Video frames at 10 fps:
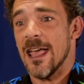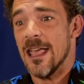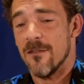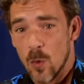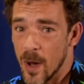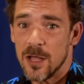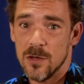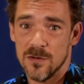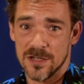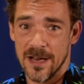if you want to
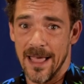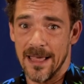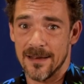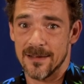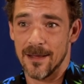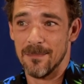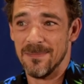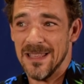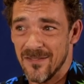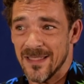use Snagit,
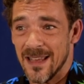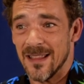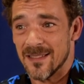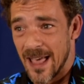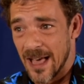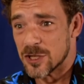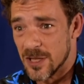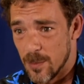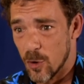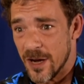given that it's
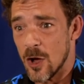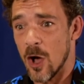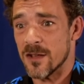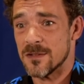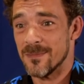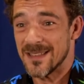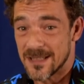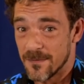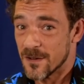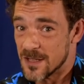actually pretty awesome,
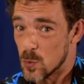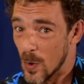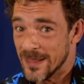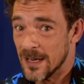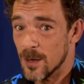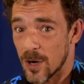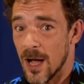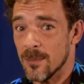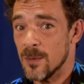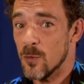except for this one little
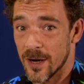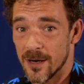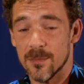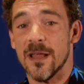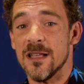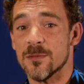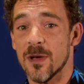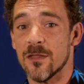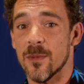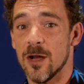problem where it complains
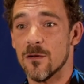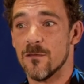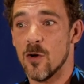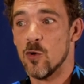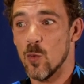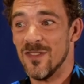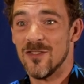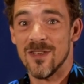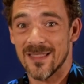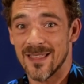about the microphone,
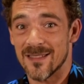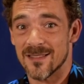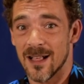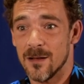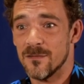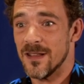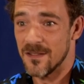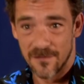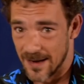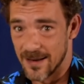once you get that solved,
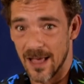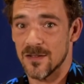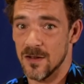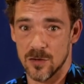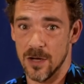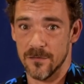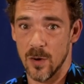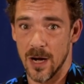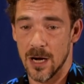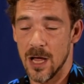it's fantastic
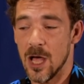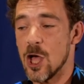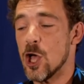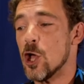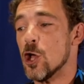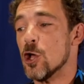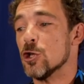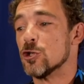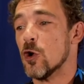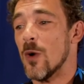software.
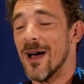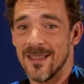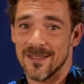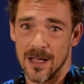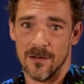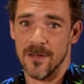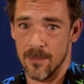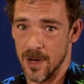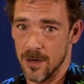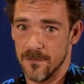So how do you solve
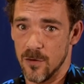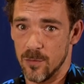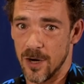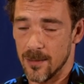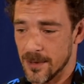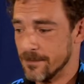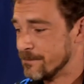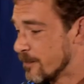that microphone problem?